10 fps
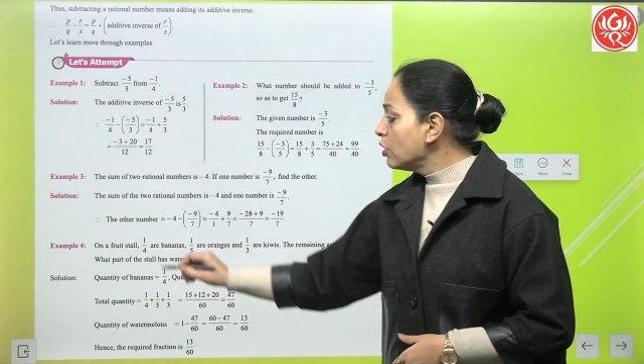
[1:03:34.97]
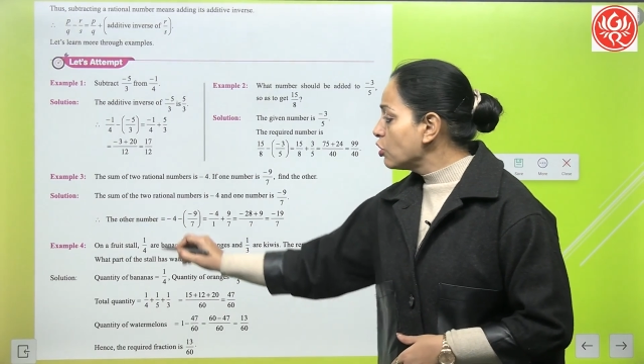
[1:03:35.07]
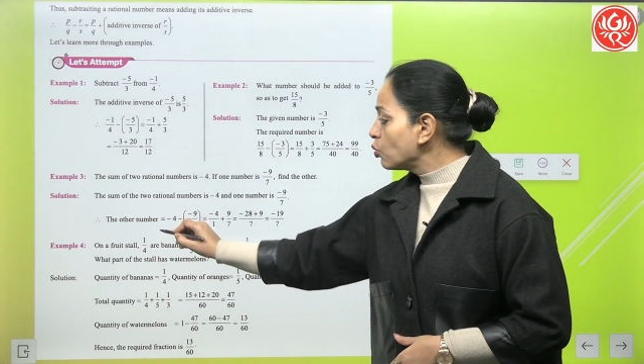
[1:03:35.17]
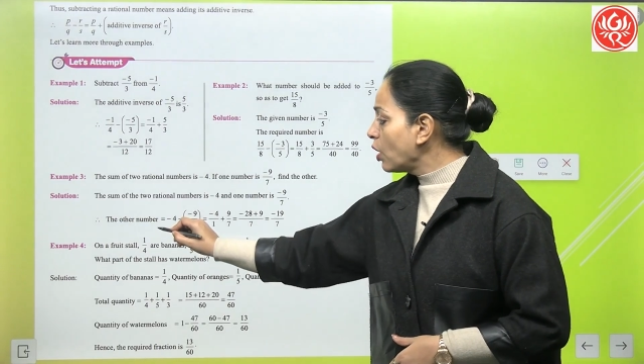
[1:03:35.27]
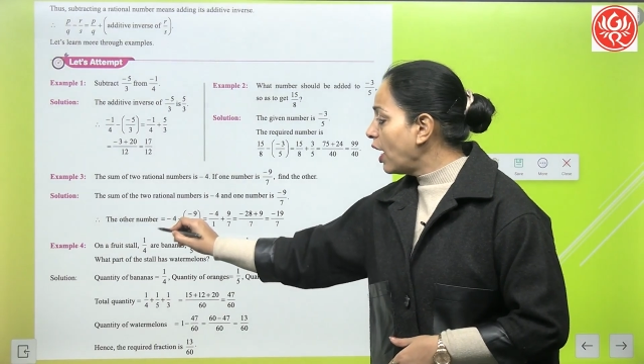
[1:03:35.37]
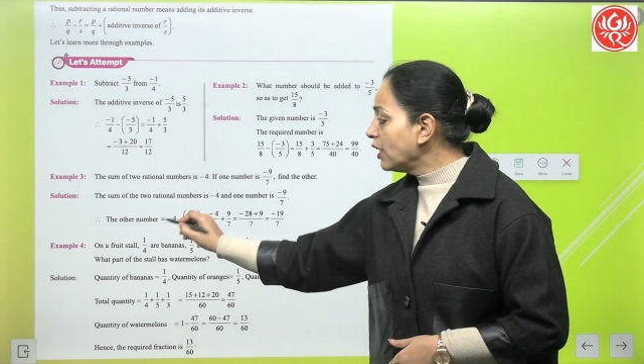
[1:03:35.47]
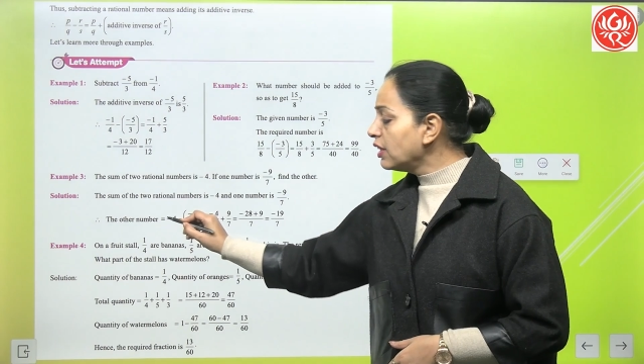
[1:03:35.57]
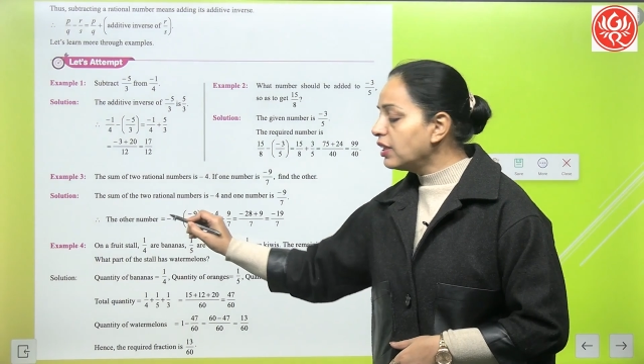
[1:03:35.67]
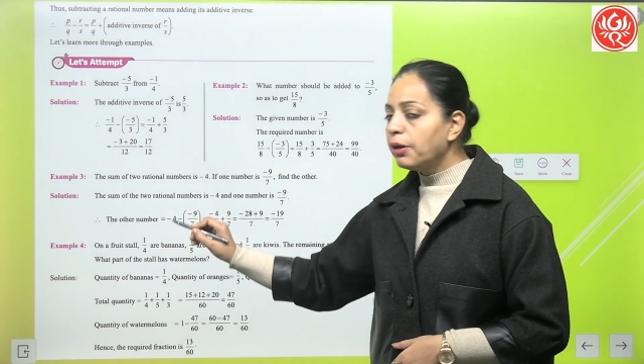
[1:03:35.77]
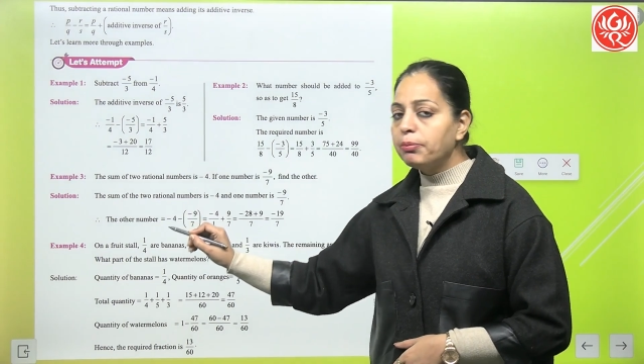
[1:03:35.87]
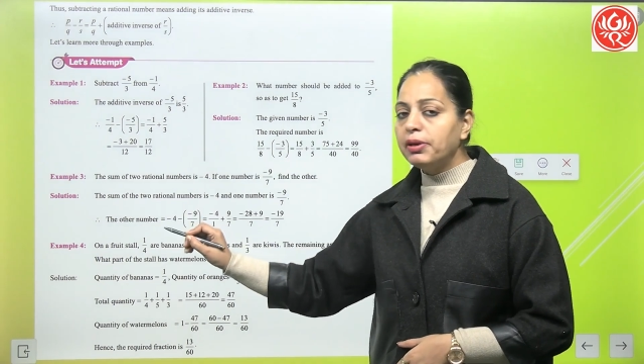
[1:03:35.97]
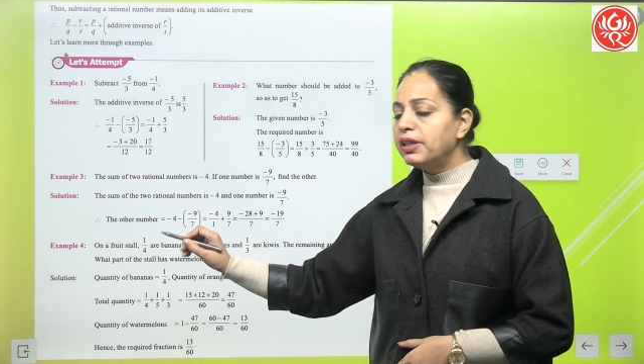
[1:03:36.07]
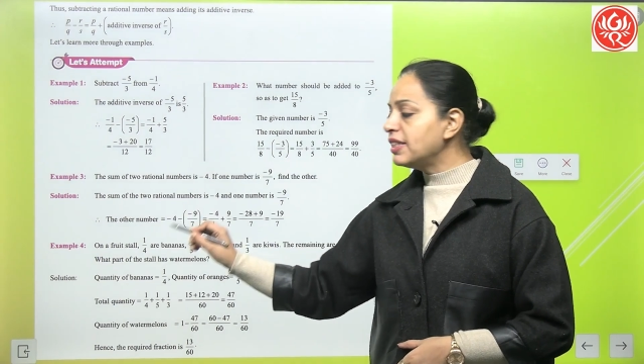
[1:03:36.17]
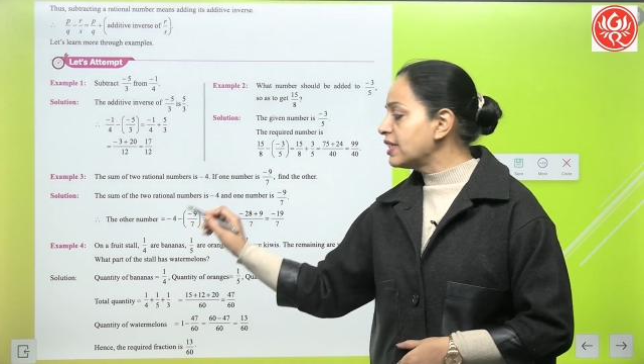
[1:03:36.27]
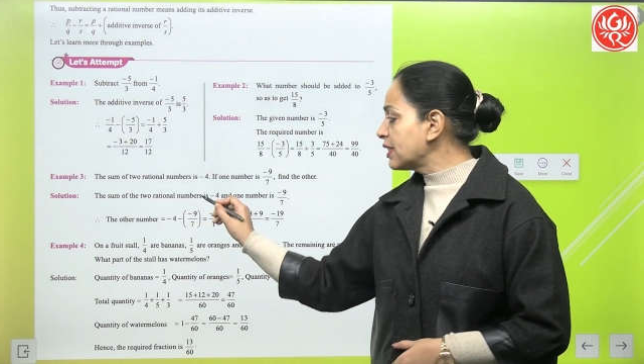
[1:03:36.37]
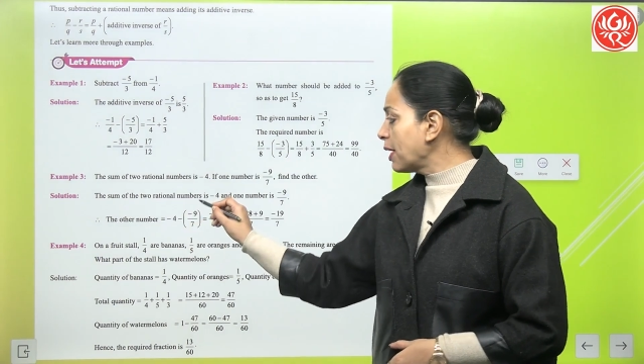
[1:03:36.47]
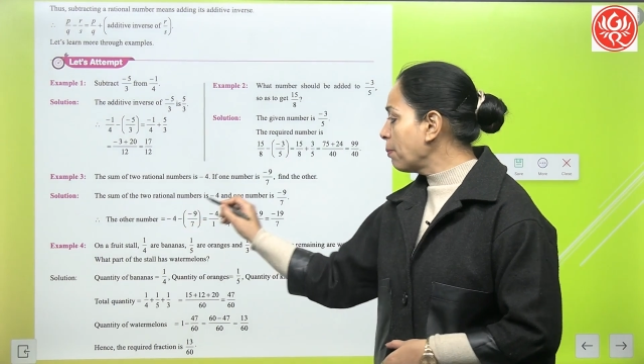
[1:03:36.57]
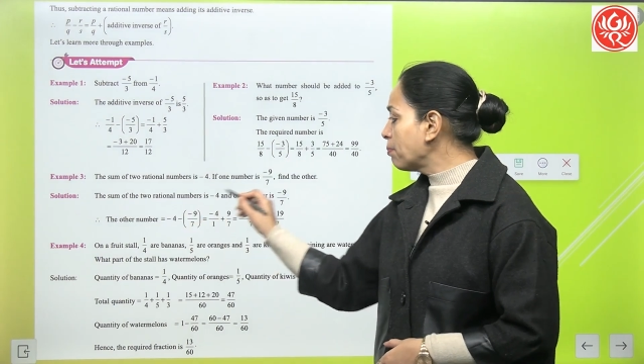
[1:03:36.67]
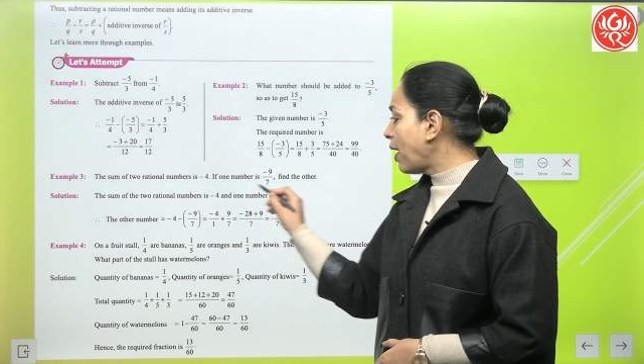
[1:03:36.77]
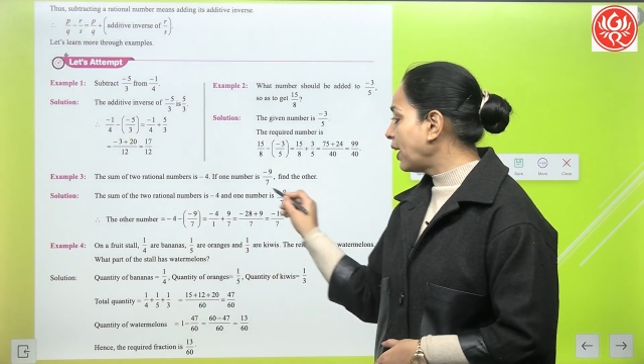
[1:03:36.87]
So the other number is
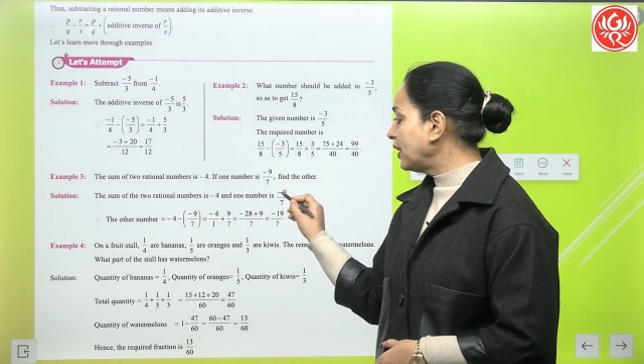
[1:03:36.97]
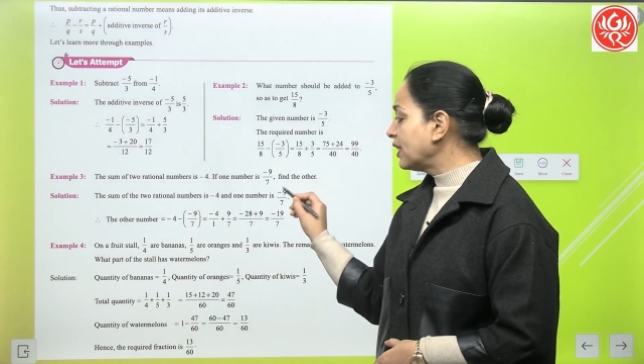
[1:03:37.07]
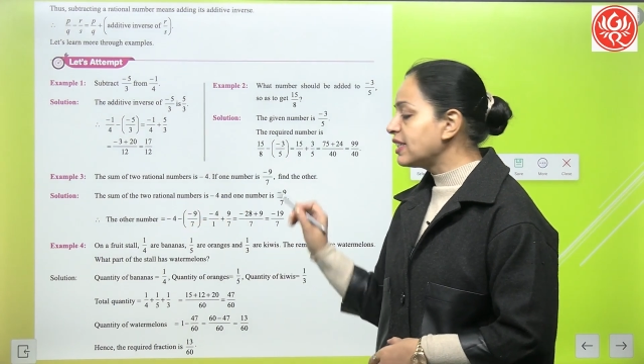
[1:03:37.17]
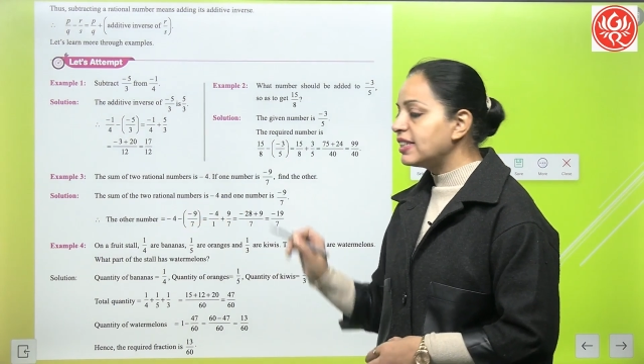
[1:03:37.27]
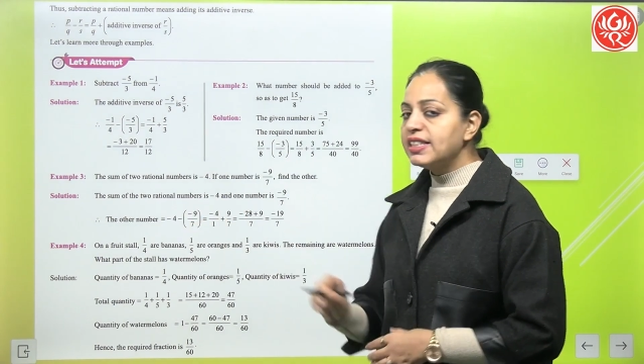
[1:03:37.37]
sum minus